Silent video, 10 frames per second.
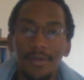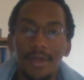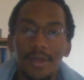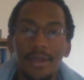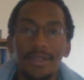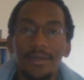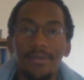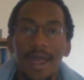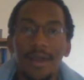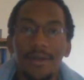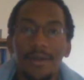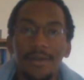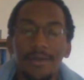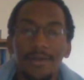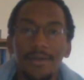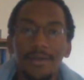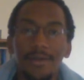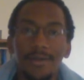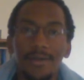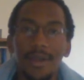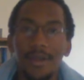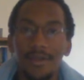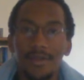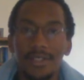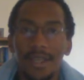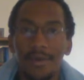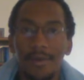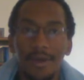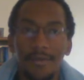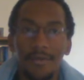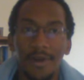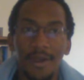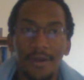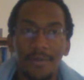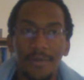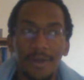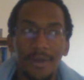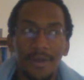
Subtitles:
it doesn't matter the color of your skin, where you're from,